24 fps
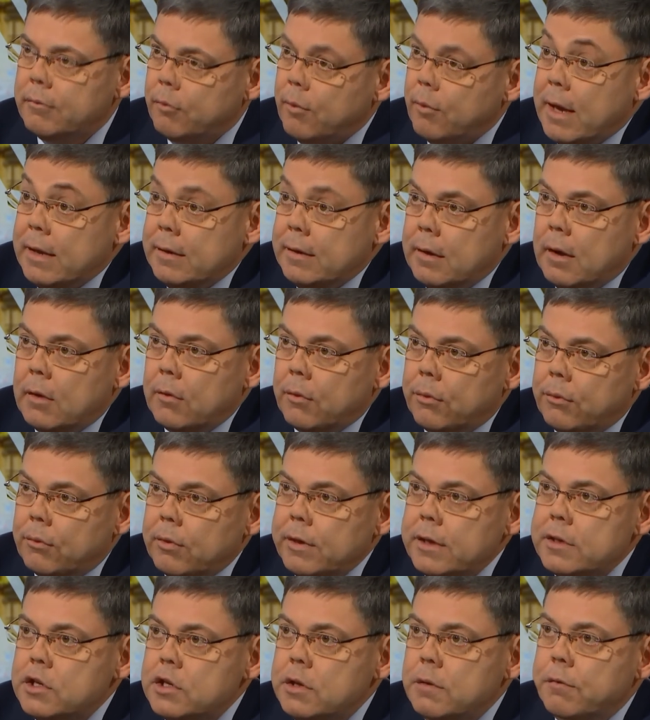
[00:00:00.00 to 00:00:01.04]
right now
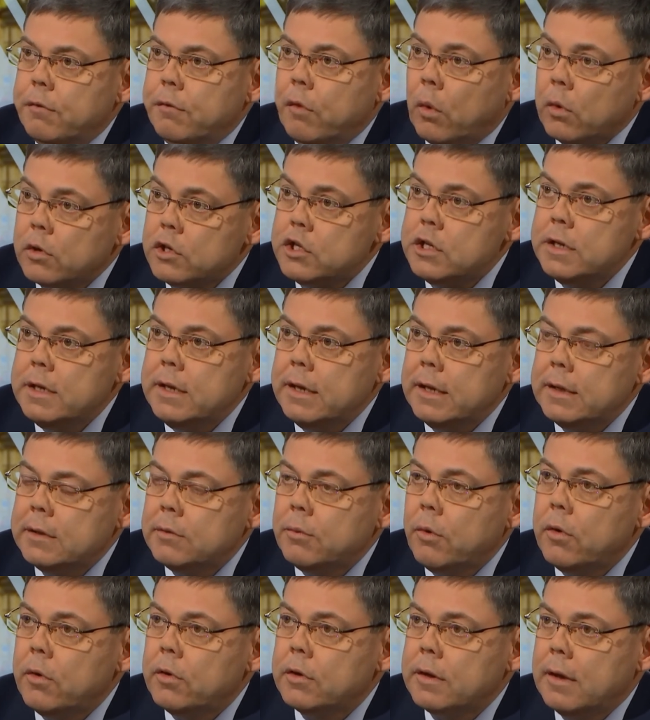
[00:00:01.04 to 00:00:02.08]
3G, 4G
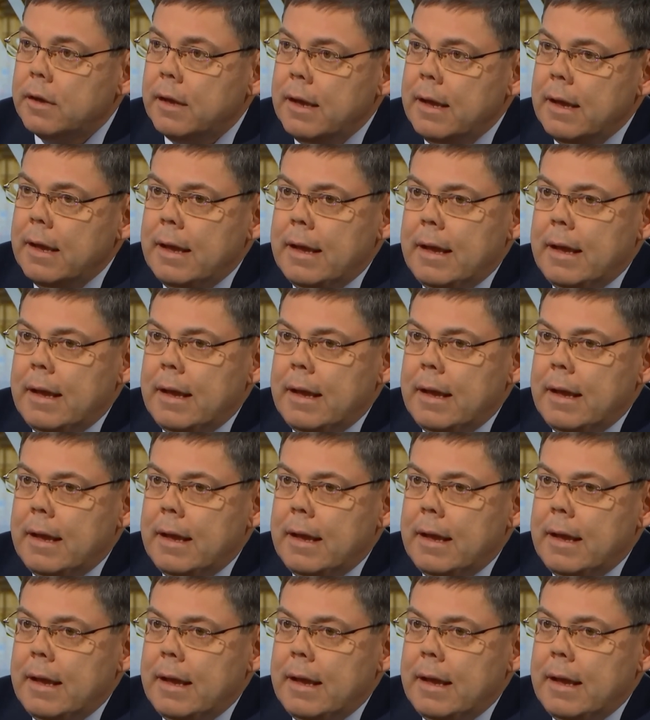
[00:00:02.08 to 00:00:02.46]
network.